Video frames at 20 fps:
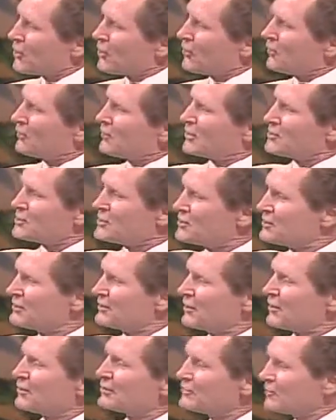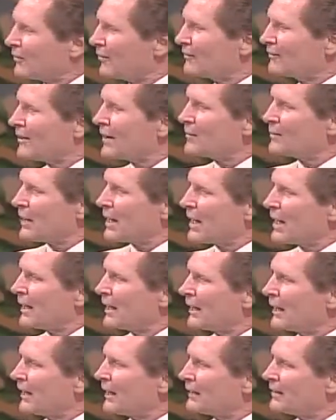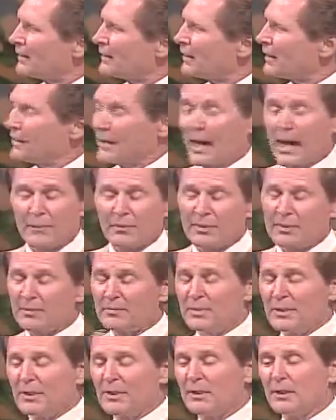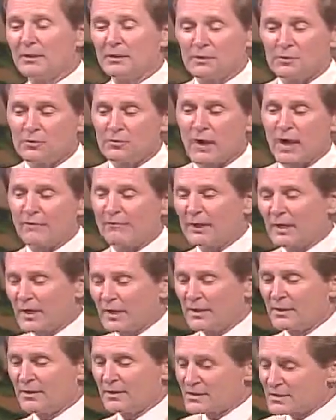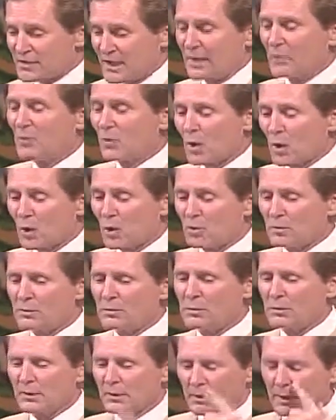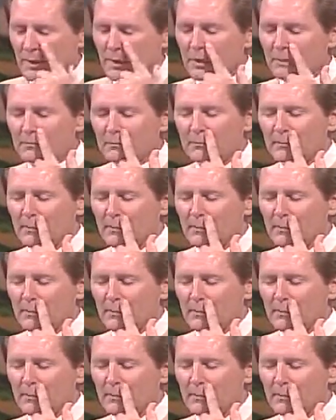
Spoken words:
And so a person, drove on by, and they happened to be driving on the same road,